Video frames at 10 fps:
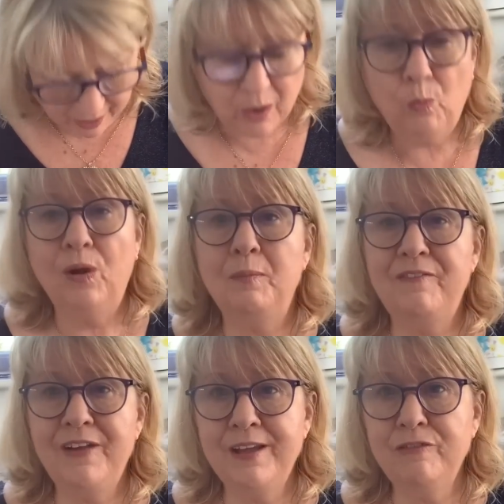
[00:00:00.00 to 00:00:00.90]
Well, my
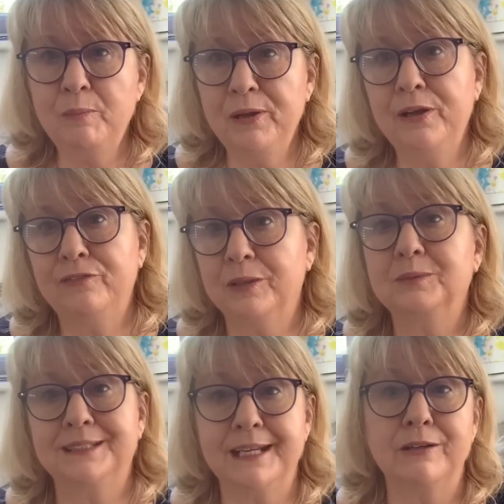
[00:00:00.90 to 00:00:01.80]
favourite
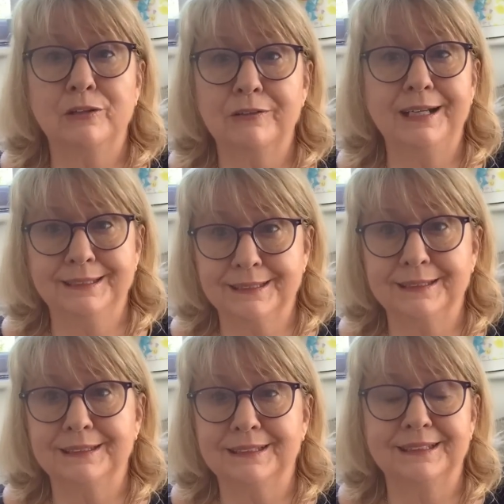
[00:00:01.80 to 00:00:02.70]
perfume's Dior
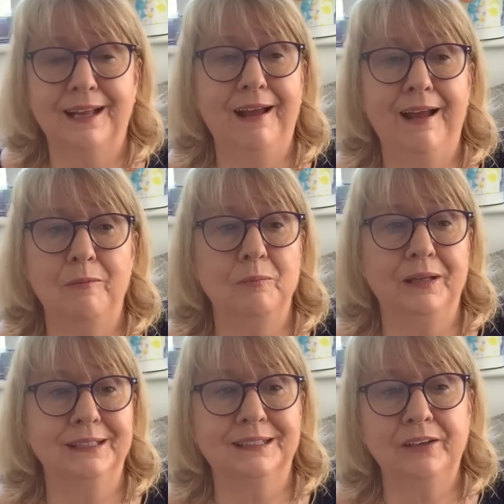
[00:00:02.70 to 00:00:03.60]
Essence.
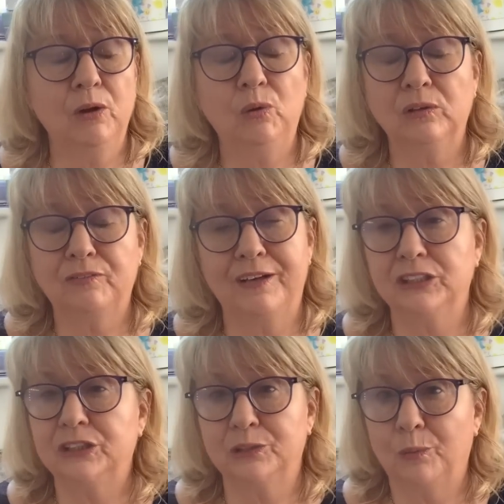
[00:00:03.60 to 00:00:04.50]
It's an
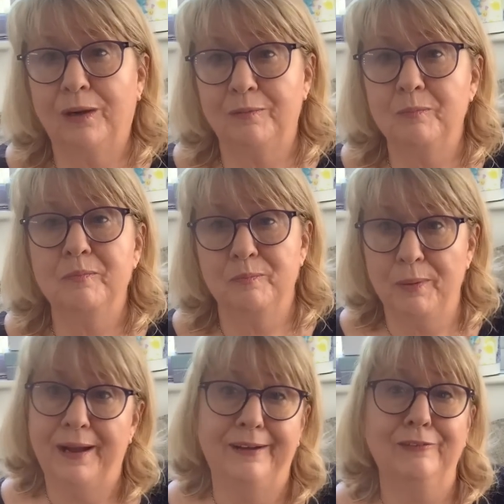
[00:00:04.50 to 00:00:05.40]
old-fashioned one,
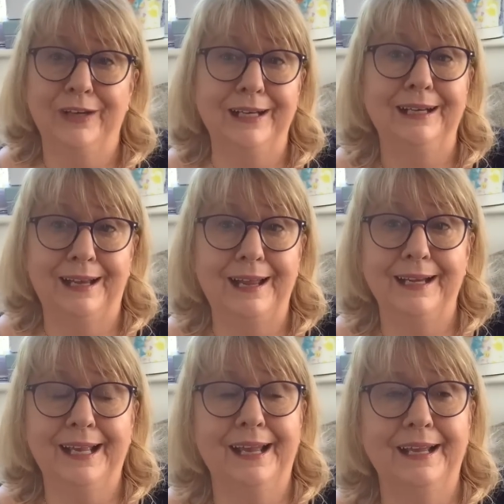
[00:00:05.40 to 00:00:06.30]
but I really
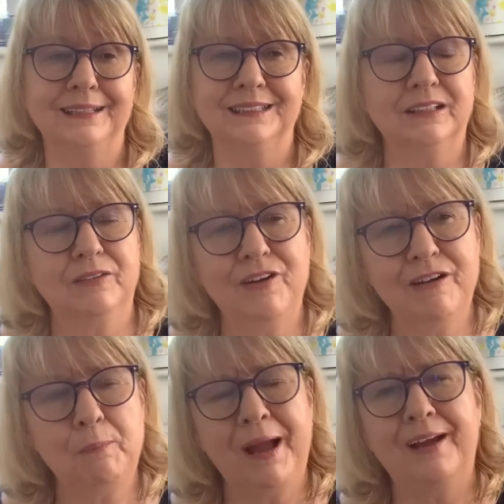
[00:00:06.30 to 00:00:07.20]
like it. It's a very
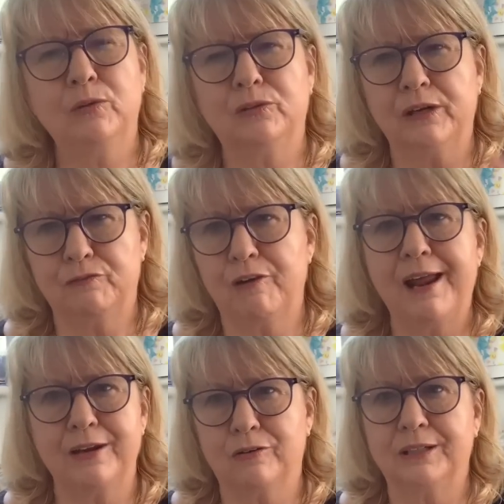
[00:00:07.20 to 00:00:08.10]
powdery
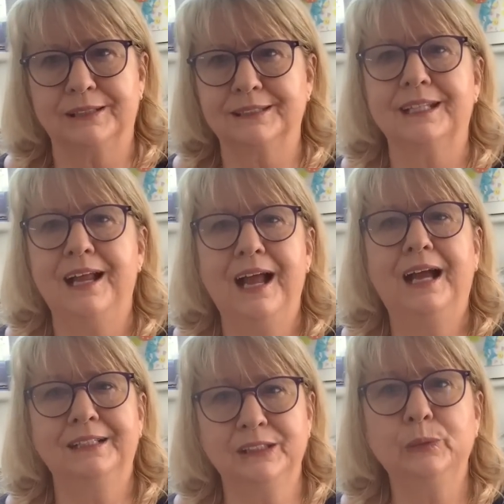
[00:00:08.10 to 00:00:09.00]
fragrance.
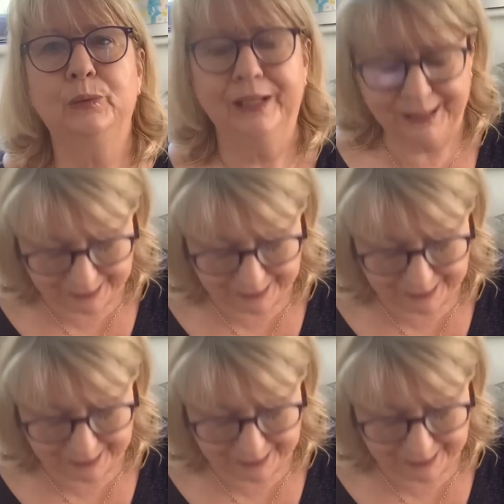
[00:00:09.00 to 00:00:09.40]
I do really